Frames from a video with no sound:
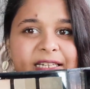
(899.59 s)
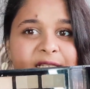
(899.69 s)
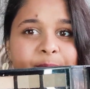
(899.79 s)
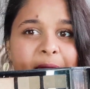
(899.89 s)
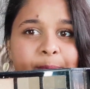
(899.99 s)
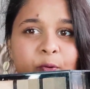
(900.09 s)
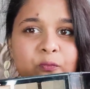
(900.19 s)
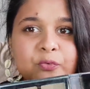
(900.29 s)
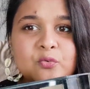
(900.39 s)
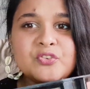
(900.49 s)
It's by
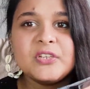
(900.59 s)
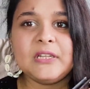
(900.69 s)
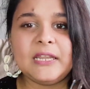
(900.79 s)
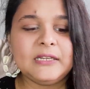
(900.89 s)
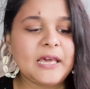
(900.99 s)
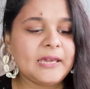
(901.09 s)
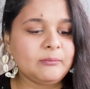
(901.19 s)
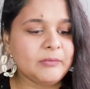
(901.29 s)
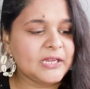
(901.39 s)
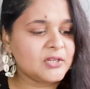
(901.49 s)
Profusion, and I
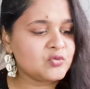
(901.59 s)
made